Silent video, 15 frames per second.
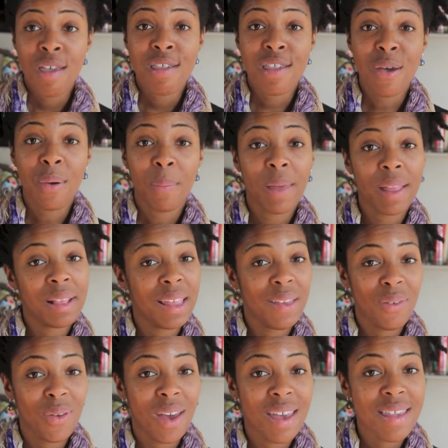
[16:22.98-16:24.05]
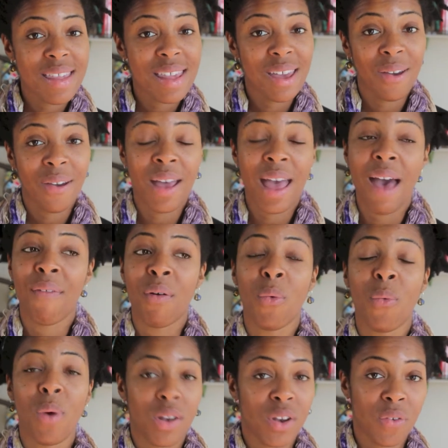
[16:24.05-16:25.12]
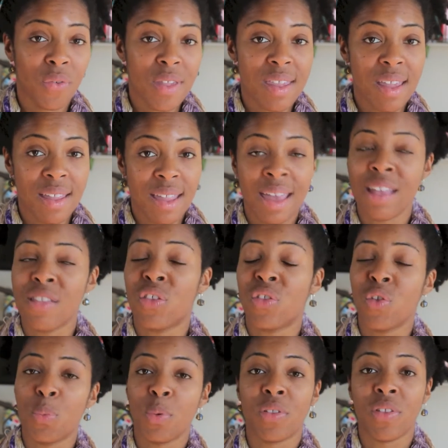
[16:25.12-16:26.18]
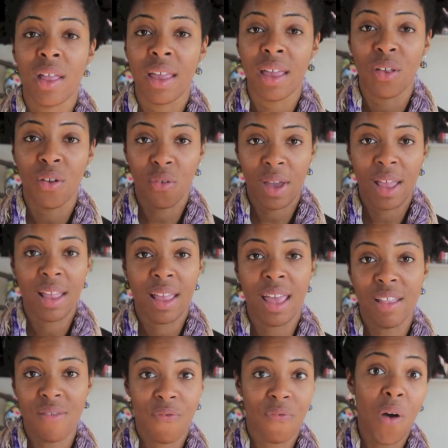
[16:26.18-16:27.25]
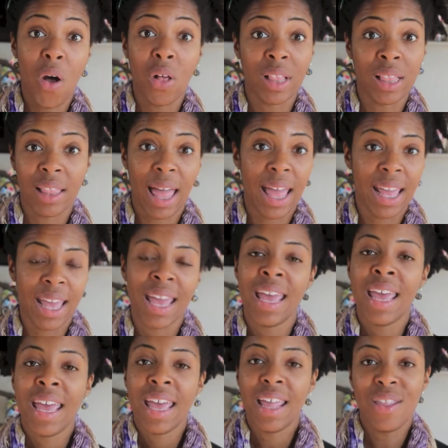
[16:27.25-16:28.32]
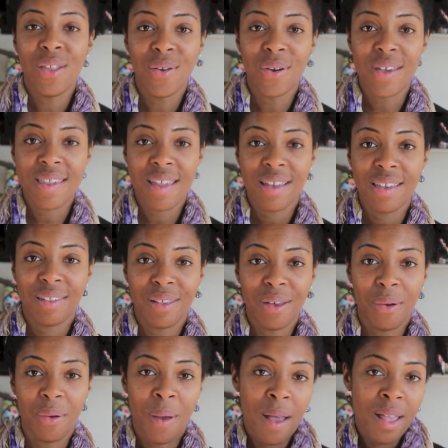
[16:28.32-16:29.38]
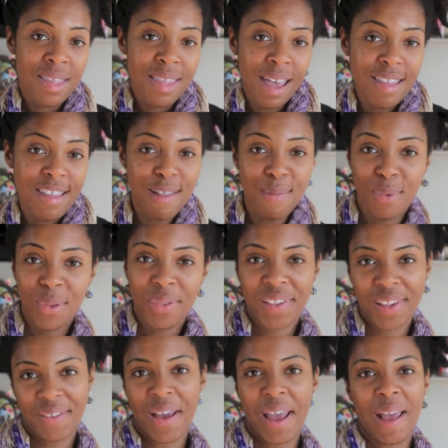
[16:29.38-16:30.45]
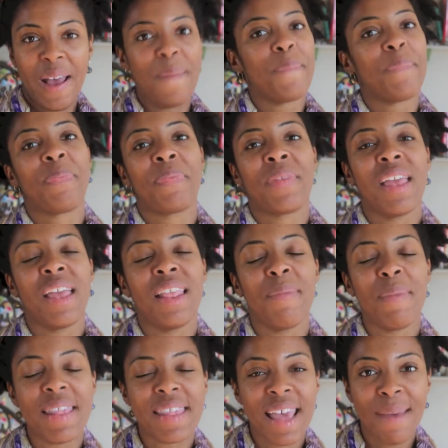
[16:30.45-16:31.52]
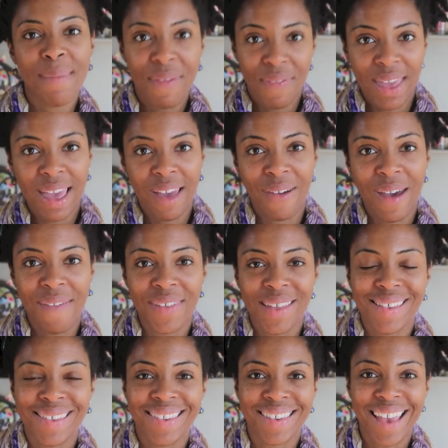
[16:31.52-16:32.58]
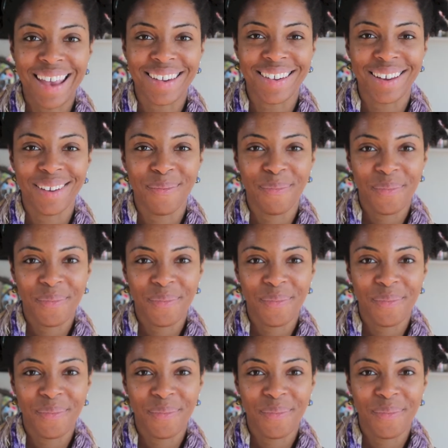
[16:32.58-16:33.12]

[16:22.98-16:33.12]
So I'm going to leave you guys here. Have a wonderful Sunday. It's super sunny and great and fall-like in New York City, so tights and boots, here I come. In the meantime, if you can't craft it, stash it.